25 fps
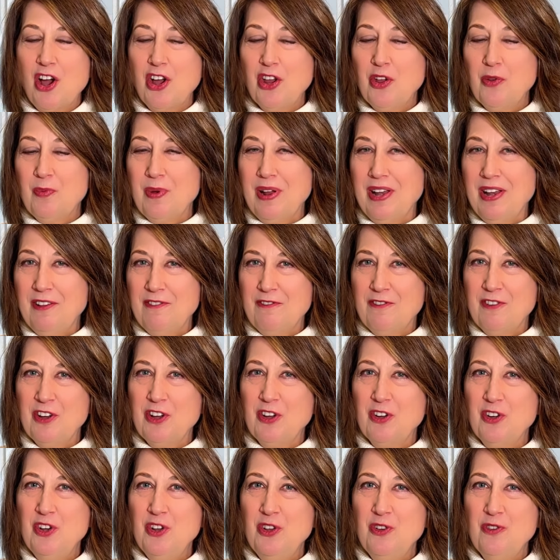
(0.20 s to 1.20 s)
Are you ready for
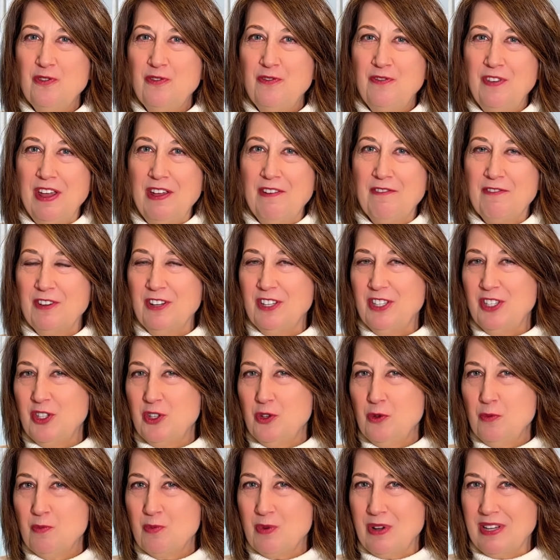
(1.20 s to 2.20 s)
your new favorite
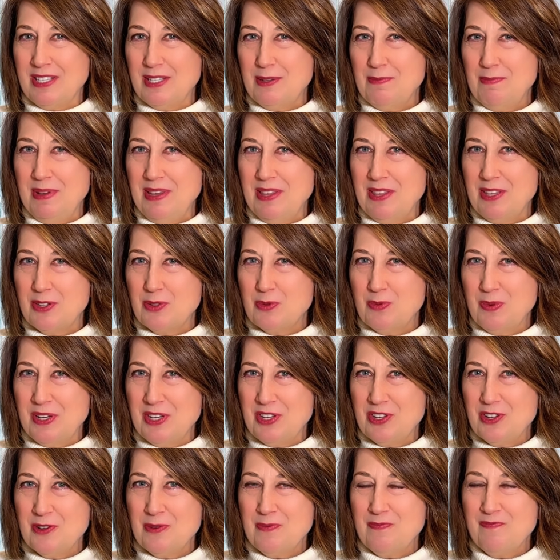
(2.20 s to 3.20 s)
soup recipe this
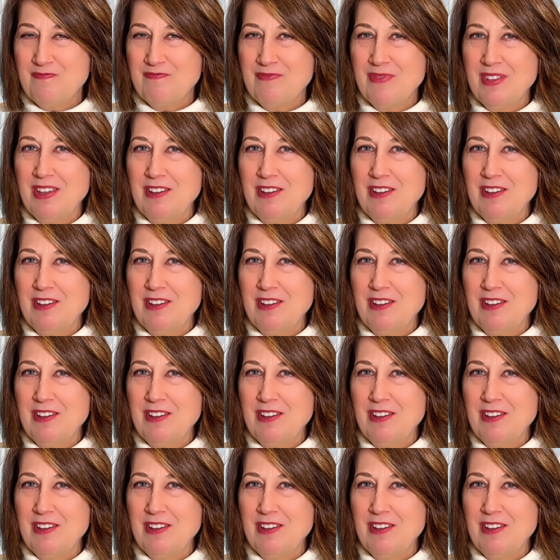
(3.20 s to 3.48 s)
winter?